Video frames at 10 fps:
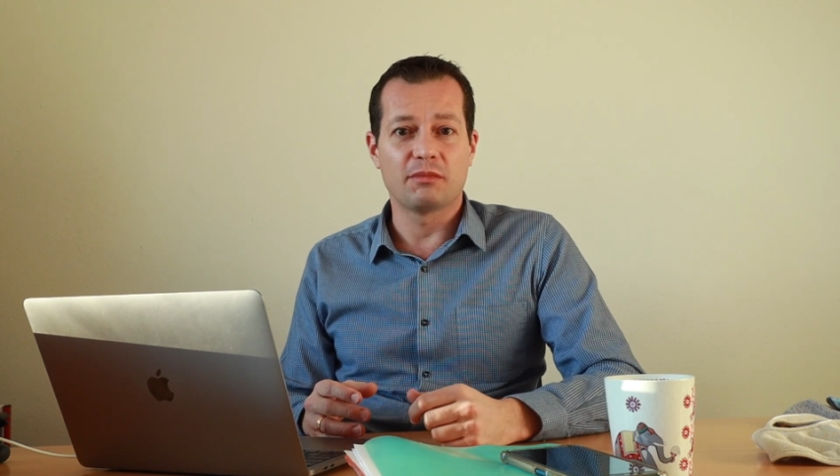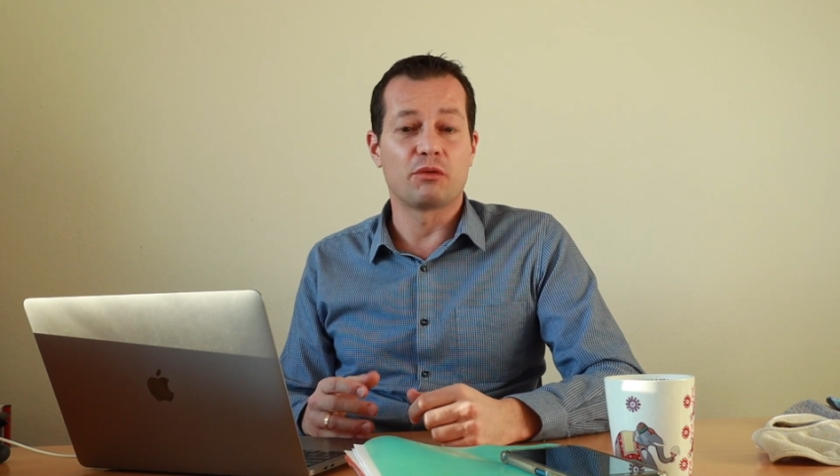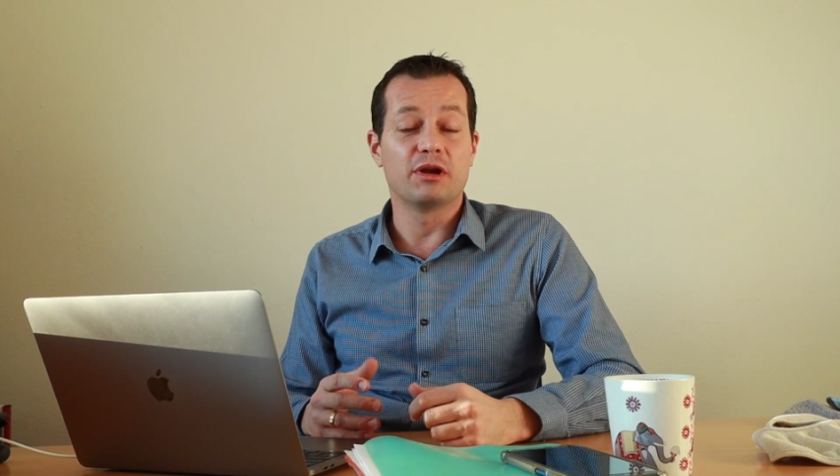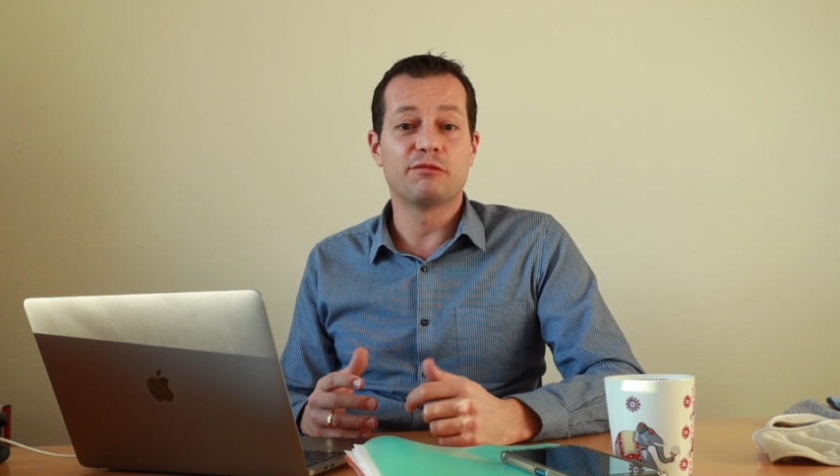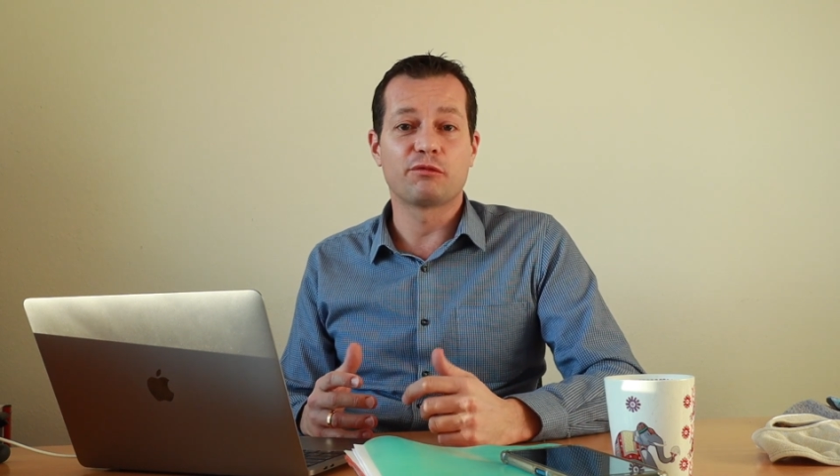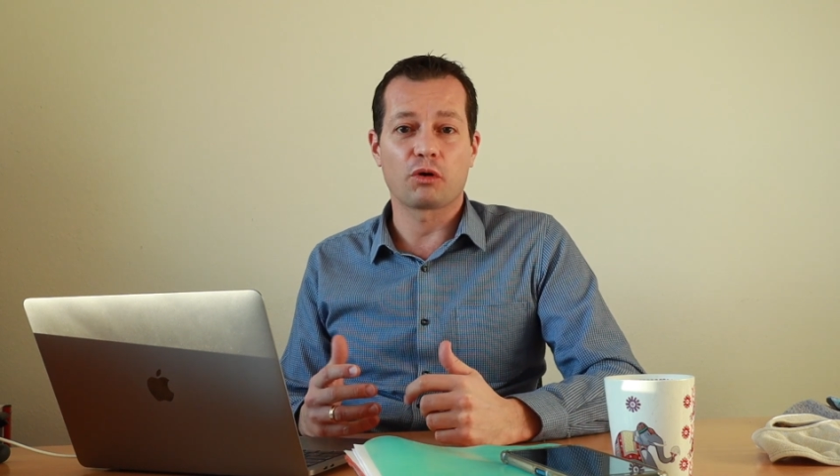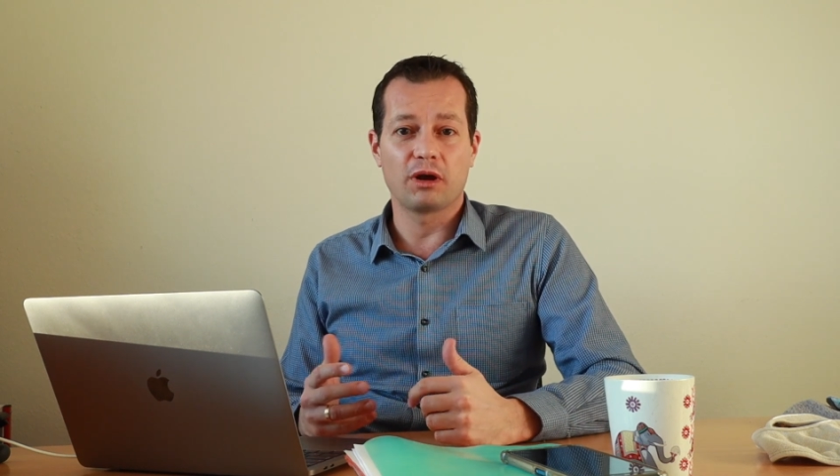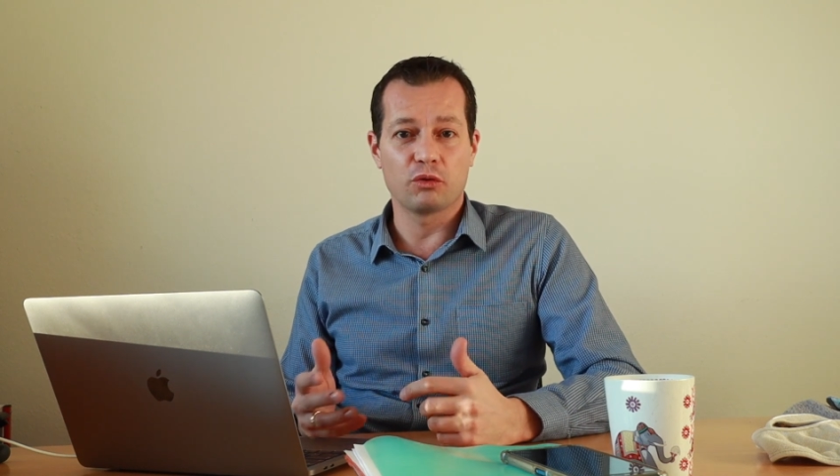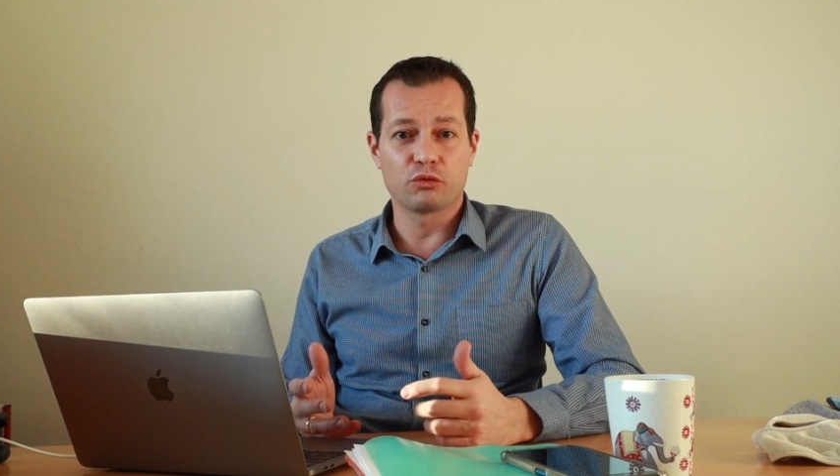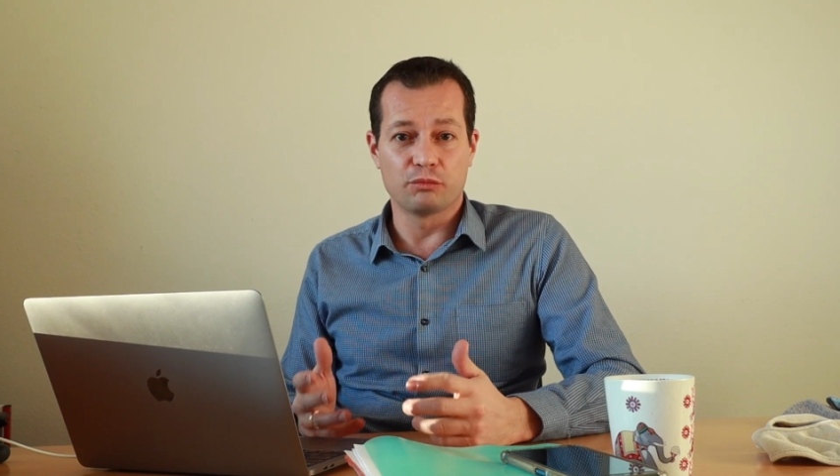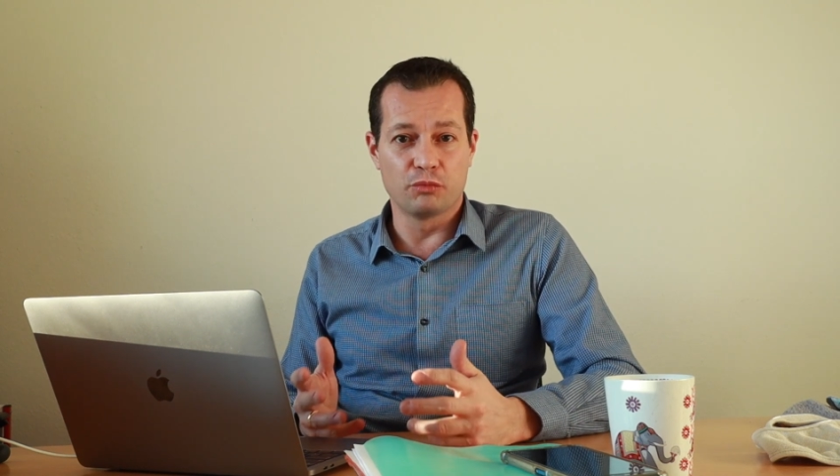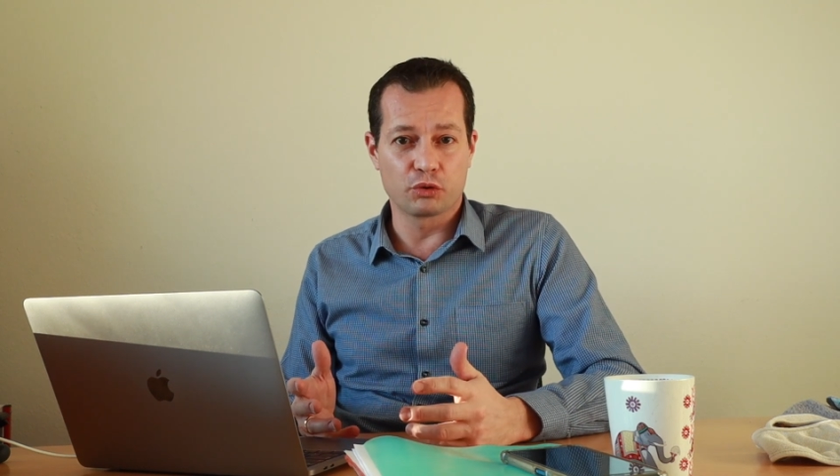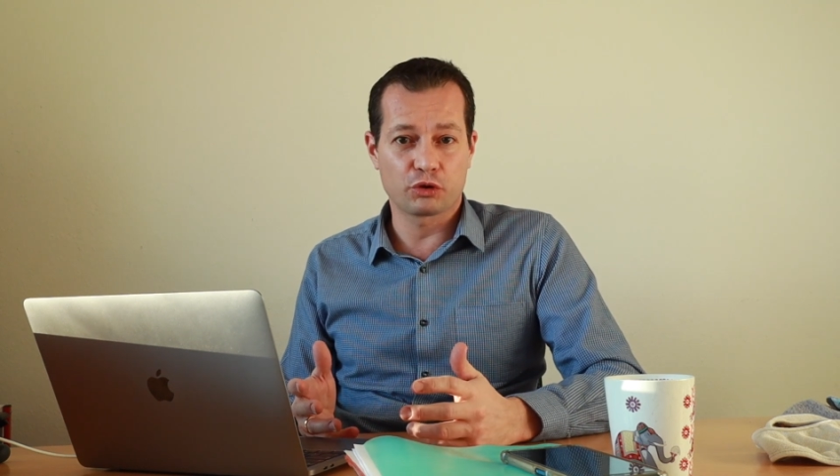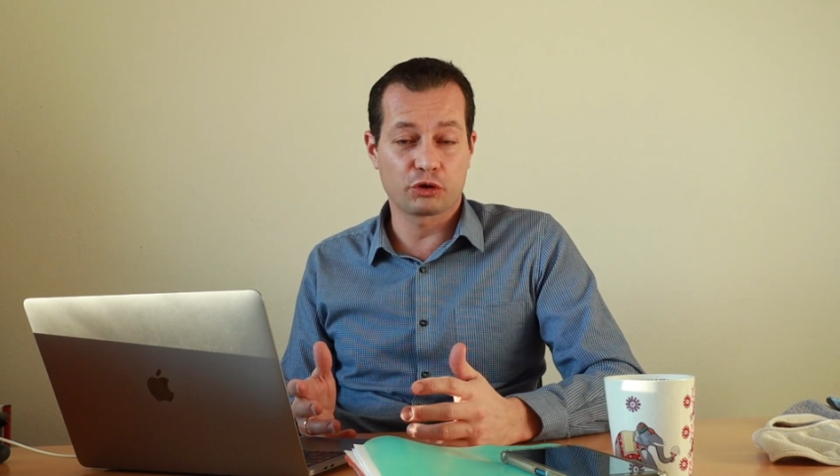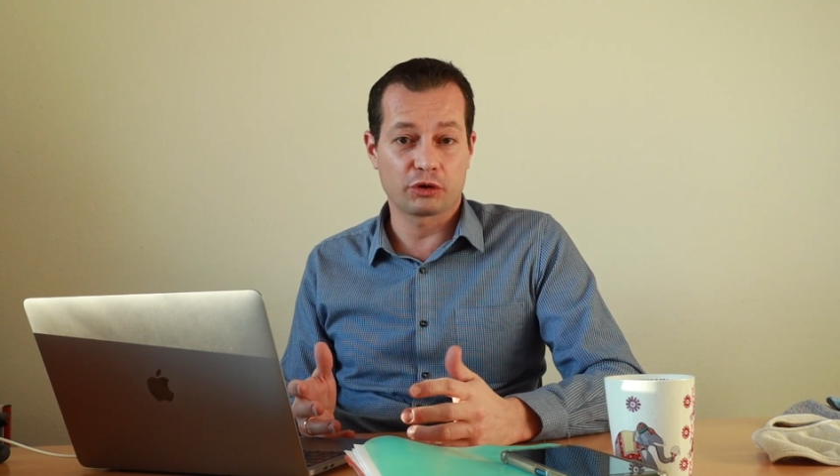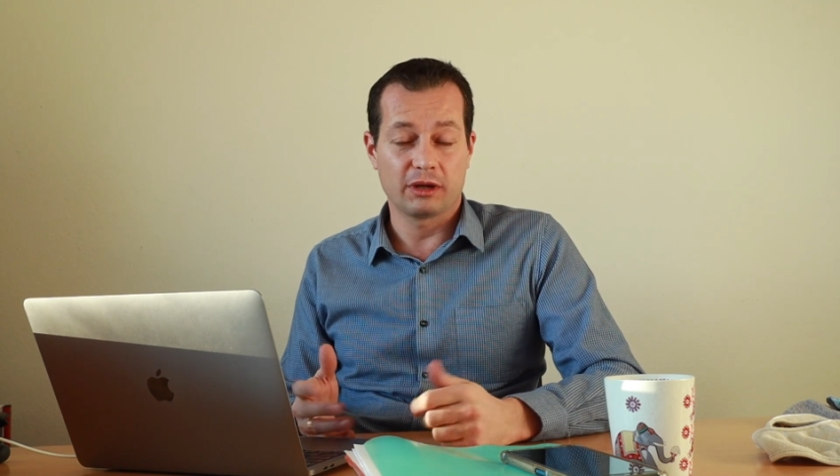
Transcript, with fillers: Marie Forleo's book